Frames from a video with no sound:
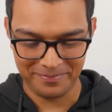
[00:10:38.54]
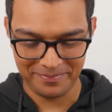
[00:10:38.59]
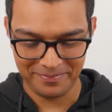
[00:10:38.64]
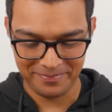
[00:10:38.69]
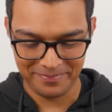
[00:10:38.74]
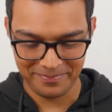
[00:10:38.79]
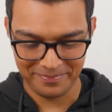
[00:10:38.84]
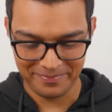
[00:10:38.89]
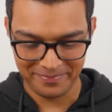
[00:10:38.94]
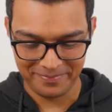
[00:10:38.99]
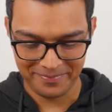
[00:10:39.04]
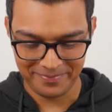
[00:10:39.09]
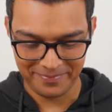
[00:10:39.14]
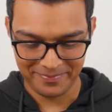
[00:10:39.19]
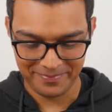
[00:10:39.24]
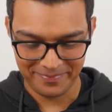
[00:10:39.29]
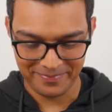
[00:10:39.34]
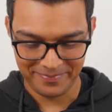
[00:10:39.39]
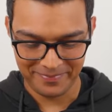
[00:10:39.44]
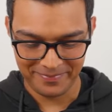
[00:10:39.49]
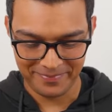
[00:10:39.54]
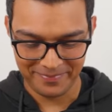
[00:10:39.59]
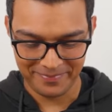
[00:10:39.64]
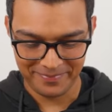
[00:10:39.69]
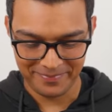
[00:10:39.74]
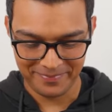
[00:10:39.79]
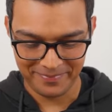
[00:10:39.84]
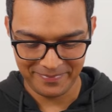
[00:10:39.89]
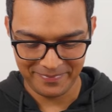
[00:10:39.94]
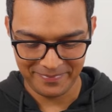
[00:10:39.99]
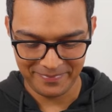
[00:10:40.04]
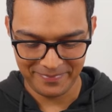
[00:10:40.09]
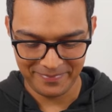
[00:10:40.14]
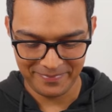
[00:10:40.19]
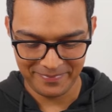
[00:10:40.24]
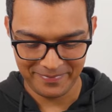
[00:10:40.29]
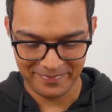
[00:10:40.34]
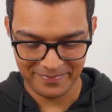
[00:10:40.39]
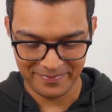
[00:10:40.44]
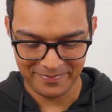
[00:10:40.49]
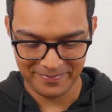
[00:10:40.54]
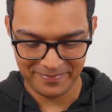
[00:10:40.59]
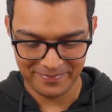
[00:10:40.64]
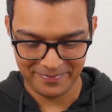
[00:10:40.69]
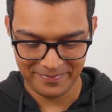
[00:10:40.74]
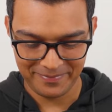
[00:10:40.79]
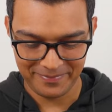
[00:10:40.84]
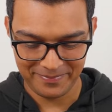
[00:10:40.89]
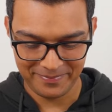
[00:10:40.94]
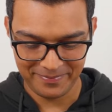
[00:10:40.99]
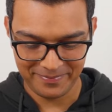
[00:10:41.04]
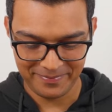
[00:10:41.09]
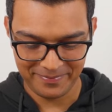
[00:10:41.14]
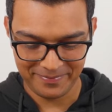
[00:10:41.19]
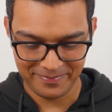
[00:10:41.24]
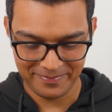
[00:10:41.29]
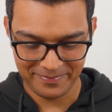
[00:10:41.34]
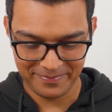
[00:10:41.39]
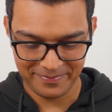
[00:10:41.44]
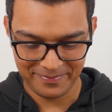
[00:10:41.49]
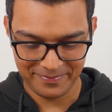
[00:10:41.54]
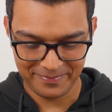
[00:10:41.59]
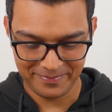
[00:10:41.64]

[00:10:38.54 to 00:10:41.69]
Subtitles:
(silence)